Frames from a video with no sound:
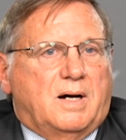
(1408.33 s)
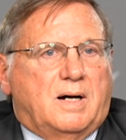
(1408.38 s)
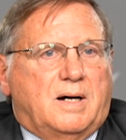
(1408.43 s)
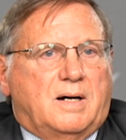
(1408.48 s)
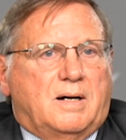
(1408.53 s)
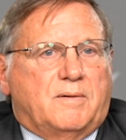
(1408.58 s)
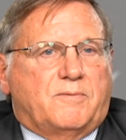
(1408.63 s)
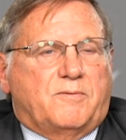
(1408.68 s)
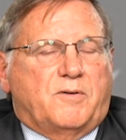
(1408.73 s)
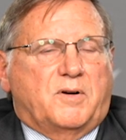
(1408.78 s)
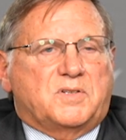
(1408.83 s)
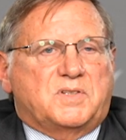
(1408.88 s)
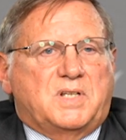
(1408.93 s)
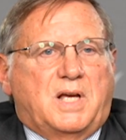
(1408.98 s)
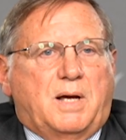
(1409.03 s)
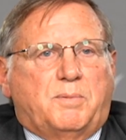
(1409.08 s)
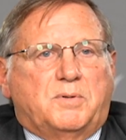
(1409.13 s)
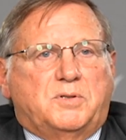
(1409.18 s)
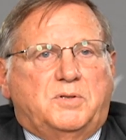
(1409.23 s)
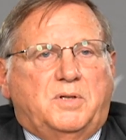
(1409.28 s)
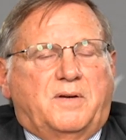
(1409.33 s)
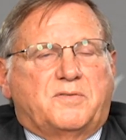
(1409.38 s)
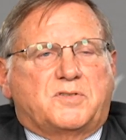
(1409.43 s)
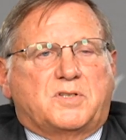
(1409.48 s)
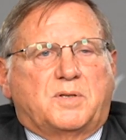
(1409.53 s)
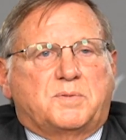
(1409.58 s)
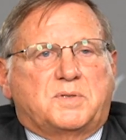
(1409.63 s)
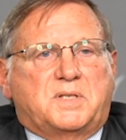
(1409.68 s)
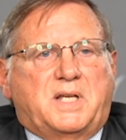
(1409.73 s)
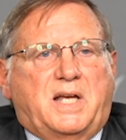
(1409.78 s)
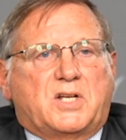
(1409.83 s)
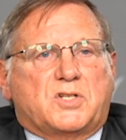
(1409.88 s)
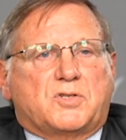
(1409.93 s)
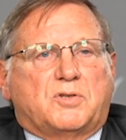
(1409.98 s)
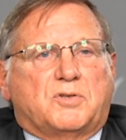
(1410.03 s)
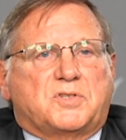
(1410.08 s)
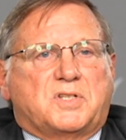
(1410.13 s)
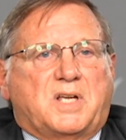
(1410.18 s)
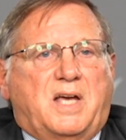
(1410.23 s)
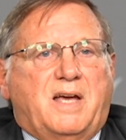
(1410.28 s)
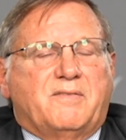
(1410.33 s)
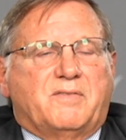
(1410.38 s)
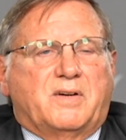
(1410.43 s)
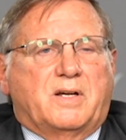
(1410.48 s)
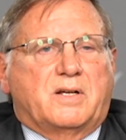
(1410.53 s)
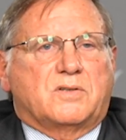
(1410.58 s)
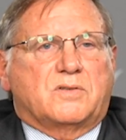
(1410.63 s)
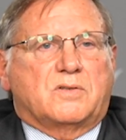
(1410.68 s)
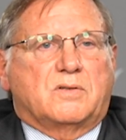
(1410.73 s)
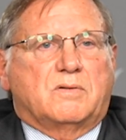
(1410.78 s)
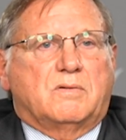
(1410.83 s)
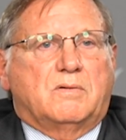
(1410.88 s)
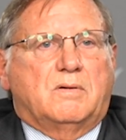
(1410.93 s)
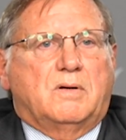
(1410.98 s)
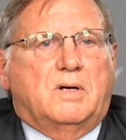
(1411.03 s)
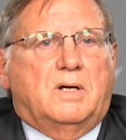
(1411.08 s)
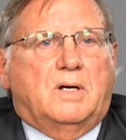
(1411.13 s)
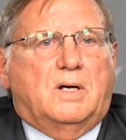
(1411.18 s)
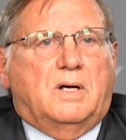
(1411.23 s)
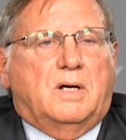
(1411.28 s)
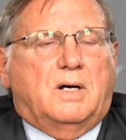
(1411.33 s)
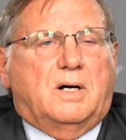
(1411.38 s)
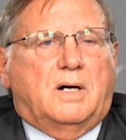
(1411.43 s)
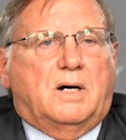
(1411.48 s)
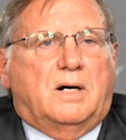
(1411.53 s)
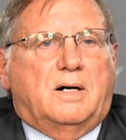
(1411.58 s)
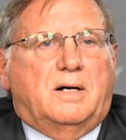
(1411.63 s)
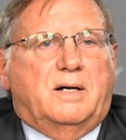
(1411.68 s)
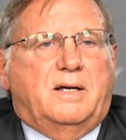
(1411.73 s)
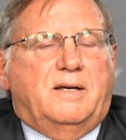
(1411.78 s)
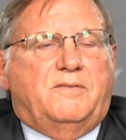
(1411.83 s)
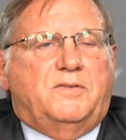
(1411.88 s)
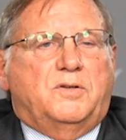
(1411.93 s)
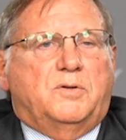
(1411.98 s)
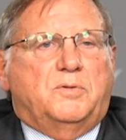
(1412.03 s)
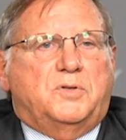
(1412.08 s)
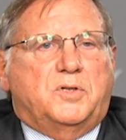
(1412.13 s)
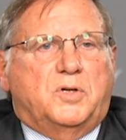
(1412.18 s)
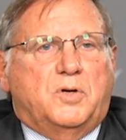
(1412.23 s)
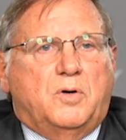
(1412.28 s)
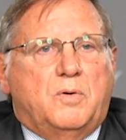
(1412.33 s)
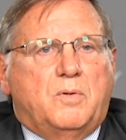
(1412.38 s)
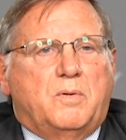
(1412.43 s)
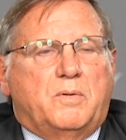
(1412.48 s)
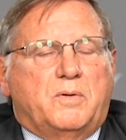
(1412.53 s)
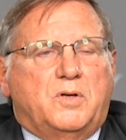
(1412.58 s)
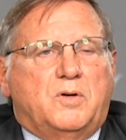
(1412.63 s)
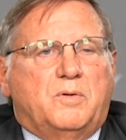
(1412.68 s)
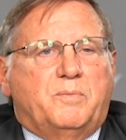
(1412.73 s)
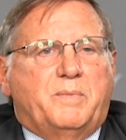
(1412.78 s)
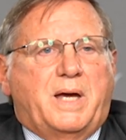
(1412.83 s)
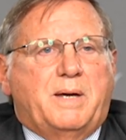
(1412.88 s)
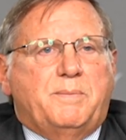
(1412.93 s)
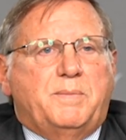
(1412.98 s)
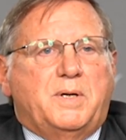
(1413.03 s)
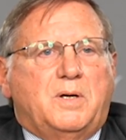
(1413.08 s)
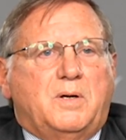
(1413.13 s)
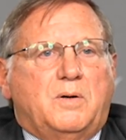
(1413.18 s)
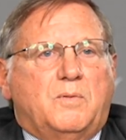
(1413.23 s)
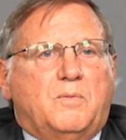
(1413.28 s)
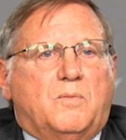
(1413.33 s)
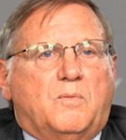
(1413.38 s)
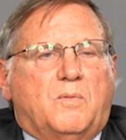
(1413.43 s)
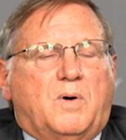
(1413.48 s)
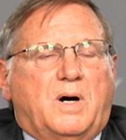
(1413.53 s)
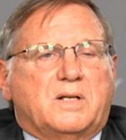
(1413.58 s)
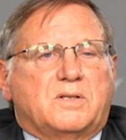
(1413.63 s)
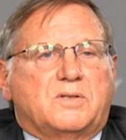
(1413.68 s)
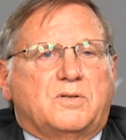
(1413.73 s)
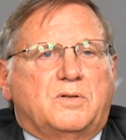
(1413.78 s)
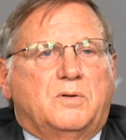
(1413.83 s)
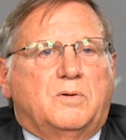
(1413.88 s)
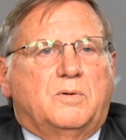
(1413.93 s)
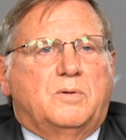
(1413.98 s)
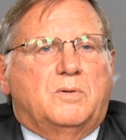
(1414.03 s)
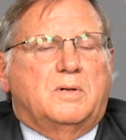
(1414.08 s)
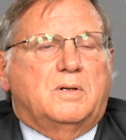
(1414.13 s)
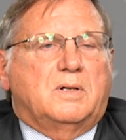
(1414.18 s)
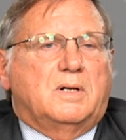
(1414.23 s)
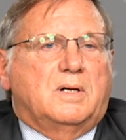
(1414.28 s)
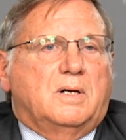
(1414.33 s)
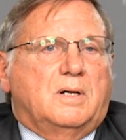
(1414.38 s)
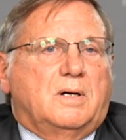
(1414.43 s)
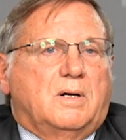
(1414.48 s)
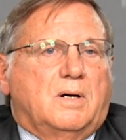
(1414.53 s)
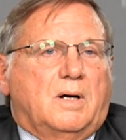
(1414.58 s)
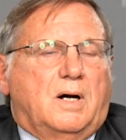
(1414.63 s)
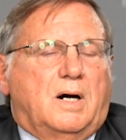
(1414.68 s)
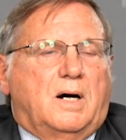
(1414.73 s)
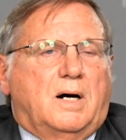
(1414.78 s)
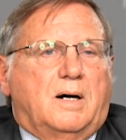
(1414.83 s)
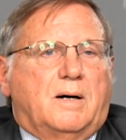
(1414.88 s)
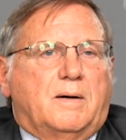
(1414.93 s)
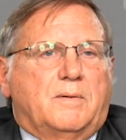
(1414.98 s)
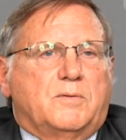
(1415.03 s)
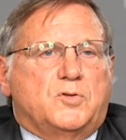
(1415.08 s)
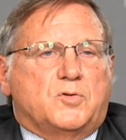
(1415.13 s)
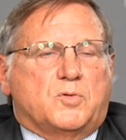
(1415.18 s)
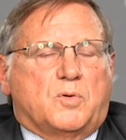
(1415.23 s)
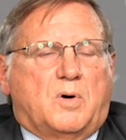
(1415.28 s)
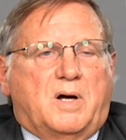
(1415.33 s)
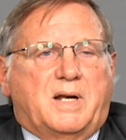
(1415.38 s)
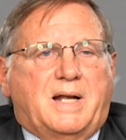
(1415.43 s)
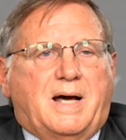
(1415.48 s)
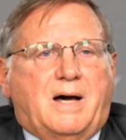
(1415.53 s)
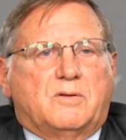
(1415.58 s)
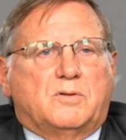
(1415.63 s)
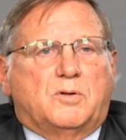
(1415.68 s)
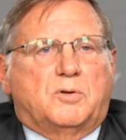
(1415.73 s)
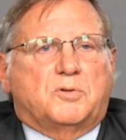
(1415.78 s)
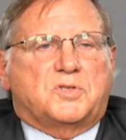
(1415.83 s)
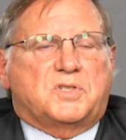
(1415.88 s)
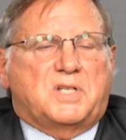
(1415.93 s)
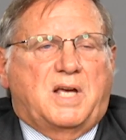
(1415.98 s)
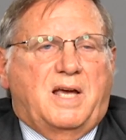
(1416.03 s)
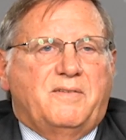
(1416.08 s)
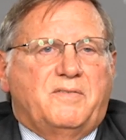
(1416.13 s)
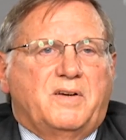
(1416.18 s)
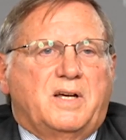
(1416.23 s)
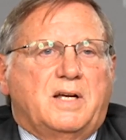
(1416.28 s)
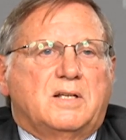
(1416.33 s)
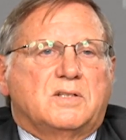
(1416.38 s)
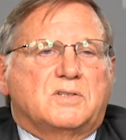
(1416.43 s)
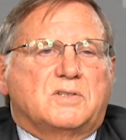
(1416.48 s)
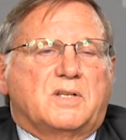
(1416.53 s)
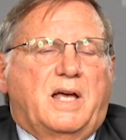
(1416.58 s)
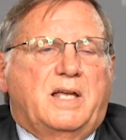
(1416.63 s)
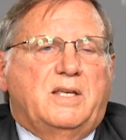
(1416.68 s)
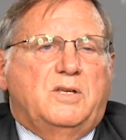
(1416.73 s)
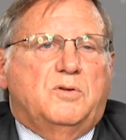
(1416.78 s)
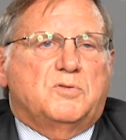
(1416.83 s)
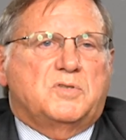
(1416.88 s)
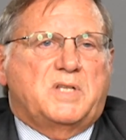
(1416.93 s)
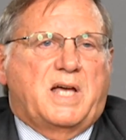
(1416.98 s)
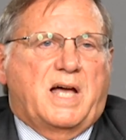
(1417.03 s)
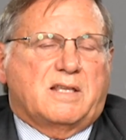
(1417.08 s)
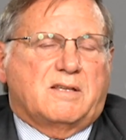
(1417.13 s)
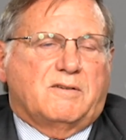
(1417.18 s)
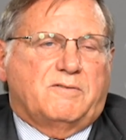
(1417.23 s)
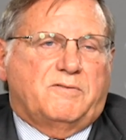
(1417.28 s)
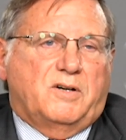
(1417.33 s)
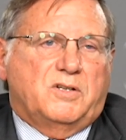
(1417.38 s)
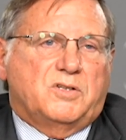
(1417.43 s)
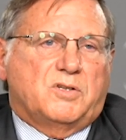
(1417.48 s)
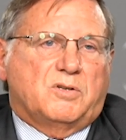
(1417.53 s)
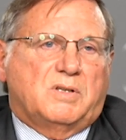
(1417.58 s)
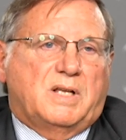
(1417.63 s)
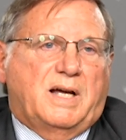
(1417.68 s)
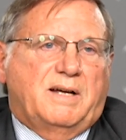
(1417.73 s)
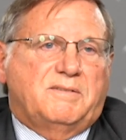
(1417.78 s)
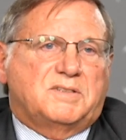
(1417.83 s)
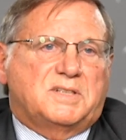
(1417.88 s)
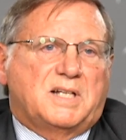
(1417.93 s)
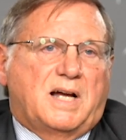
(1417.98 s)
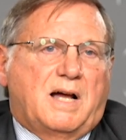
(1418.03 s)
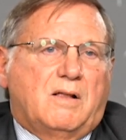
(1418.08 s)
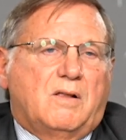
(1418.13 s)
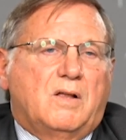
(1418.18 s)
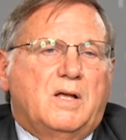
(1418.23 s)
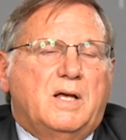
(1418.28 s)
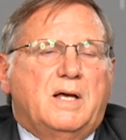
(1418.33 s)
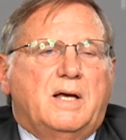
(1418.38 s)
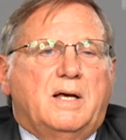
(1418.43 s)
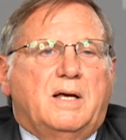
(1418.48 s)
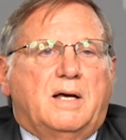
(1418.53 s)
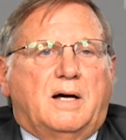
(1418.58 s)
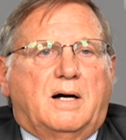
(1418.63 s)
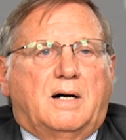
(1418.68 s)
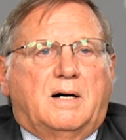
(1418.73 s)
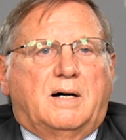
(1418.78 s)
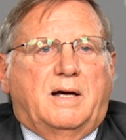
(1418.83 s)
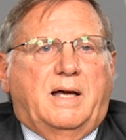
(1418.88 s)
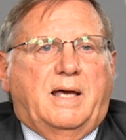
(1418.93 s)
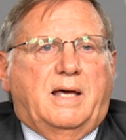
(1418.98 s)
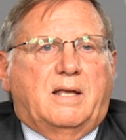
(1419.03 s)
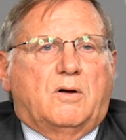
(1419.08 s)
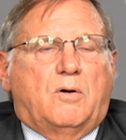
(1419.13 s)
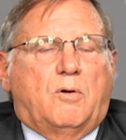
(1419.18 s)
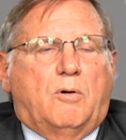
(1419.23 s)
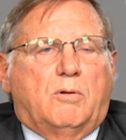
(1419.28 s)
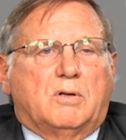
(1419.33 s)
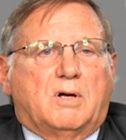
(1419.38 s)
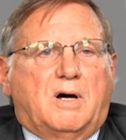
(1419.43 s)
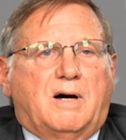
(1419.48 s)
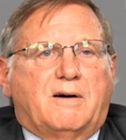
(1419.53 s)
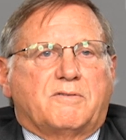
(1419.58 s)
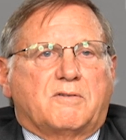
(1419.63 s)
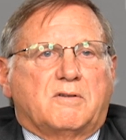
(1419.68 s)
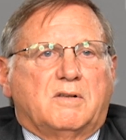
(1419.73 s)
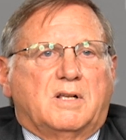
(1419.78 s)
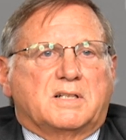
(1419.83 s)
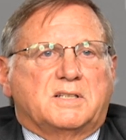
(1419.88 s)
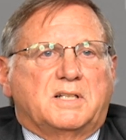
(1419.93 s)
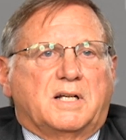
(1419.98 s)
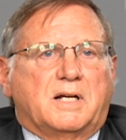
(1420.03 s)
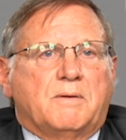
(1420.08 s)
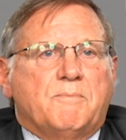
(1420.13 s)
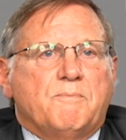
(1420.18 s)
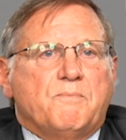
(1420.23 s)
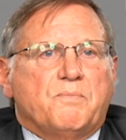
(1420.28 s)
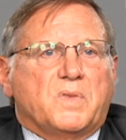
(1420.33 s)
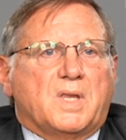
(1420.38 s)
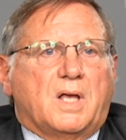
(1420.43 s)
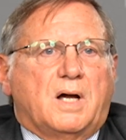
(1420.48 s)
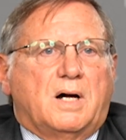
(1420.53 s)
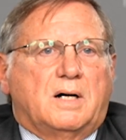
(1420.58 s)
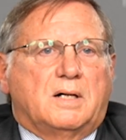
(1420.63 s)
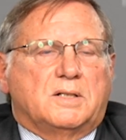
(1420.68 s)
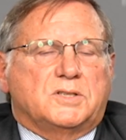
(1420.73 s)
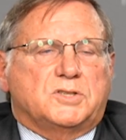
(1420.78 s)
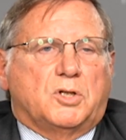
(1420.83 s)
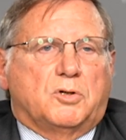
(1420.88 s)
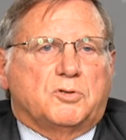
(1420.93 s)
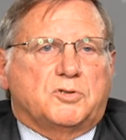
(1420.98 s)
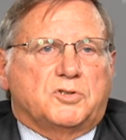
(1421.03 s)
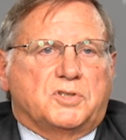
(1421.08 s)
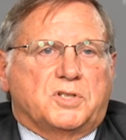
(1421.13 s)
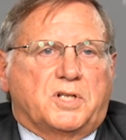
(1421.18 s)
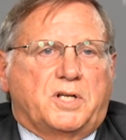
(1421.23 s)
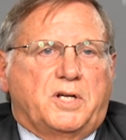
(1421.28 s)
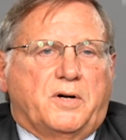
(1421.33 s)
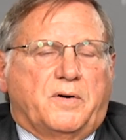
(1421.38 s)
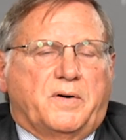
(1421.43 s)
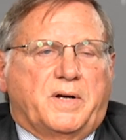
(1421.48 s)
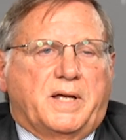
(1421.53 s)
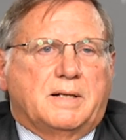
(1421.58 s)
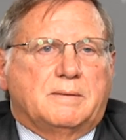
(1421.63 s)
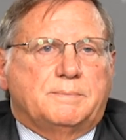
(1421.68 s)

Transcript: for example, do you have substantial savings? If you do, you maybe want to draw down those savings and use that to fund your lifestyle and hold off collecting Social Security.